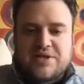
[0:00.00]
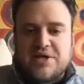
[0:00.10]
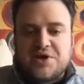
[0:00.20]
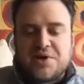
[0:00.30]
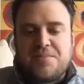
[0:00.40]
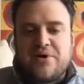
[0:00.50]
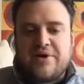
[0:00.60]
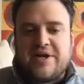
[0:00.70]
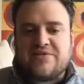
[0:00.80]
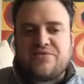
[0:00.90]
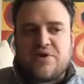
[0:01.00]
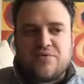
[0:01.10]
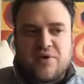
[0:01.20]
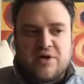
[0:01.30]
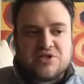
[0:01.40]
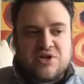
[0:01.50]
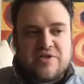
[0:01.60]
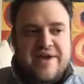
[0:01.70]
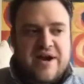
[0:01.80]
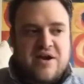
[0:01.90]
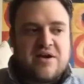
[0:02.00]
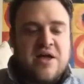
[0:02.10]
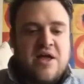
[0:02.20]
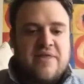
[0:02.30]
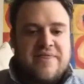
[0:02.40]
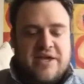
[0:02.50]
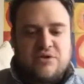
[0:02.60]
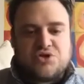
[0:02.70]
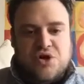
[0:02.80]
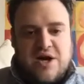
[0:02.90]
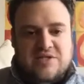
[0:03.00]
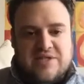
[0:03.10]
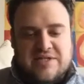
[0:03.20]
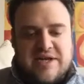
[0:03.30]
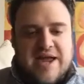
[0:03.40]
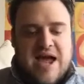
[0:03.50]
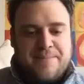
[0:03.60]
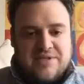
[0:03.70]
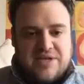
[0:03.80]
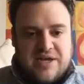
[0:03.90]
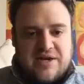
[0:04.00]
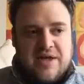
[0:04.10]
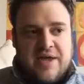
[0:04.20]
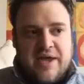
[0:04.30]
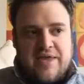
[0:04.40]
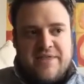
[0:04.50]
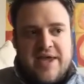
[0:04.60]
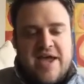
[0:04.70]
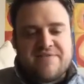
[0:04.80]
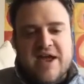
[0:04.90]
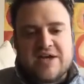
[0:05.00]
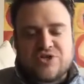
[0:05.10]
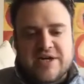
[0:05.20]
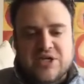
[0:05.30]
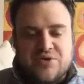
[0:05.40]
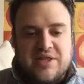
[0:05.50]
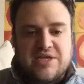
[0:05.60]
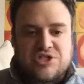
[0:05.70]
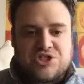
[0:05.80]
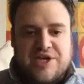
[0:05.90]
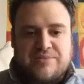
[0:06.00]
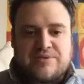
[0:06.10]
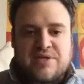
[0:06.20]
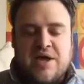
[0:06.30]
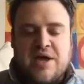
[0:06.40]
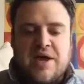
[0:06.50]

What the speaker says: The other component is if you have a realtor there that you trust, that's like competent, and they have contractor relationships.